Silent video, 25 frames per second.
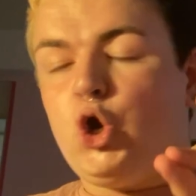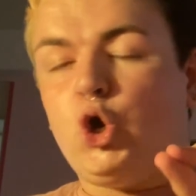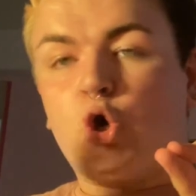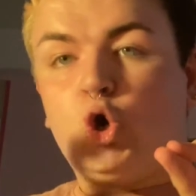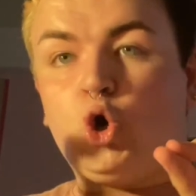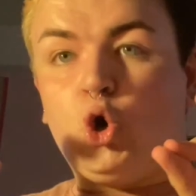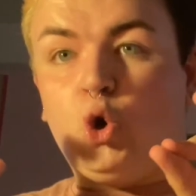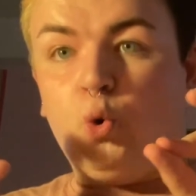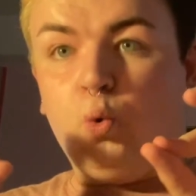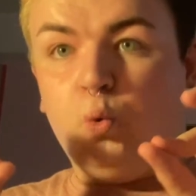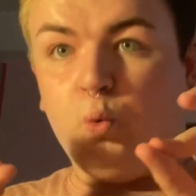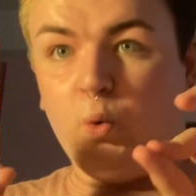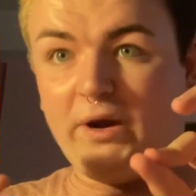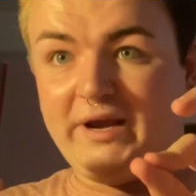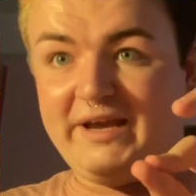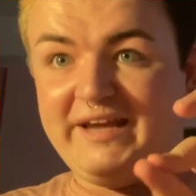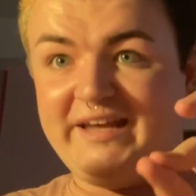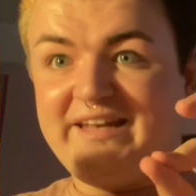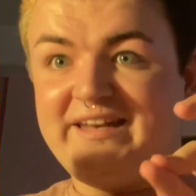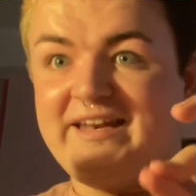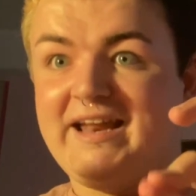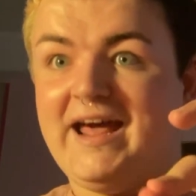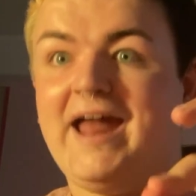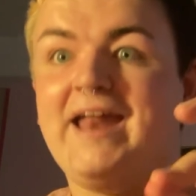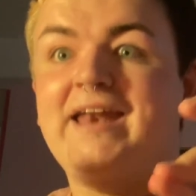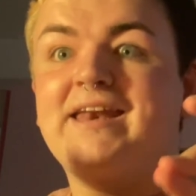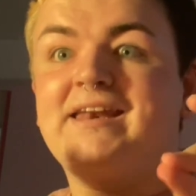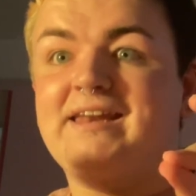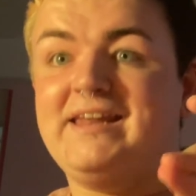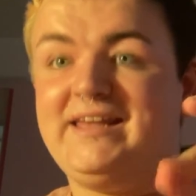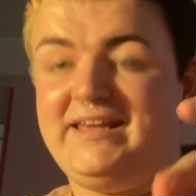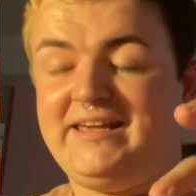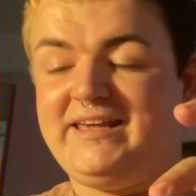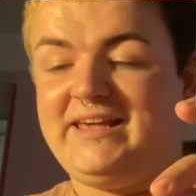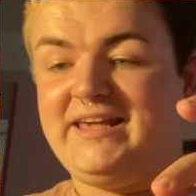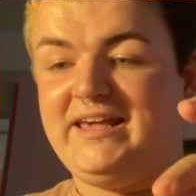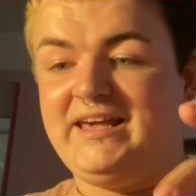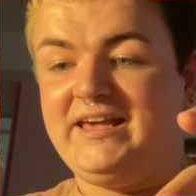Queen
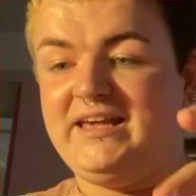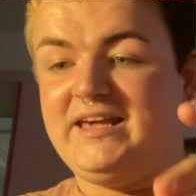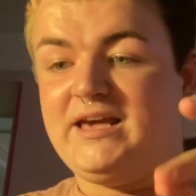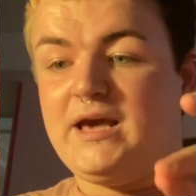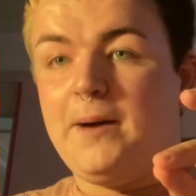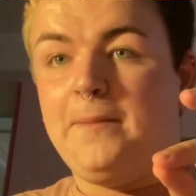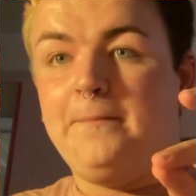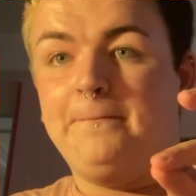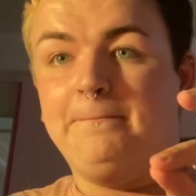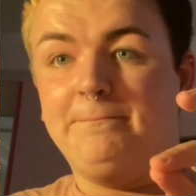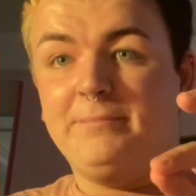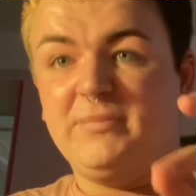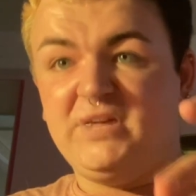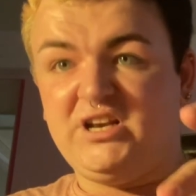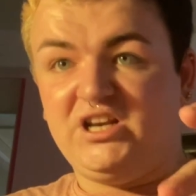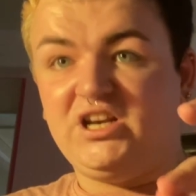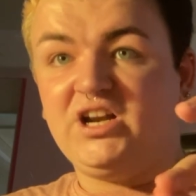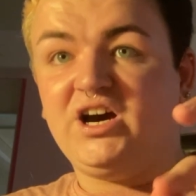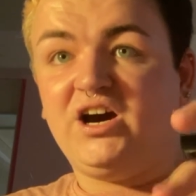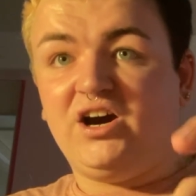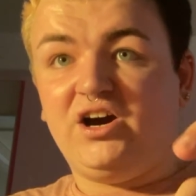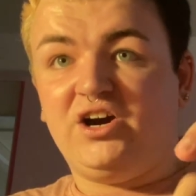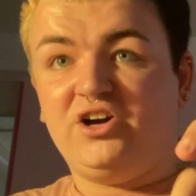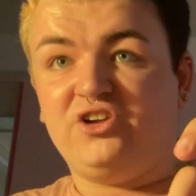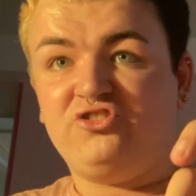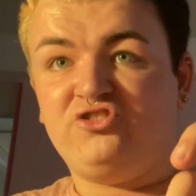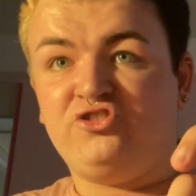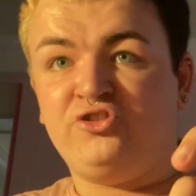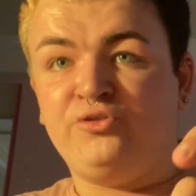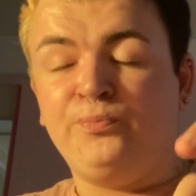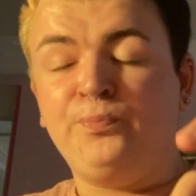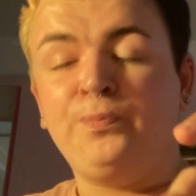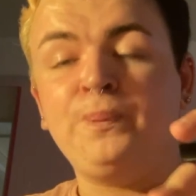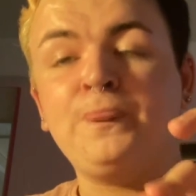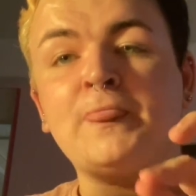Nicki Minaj.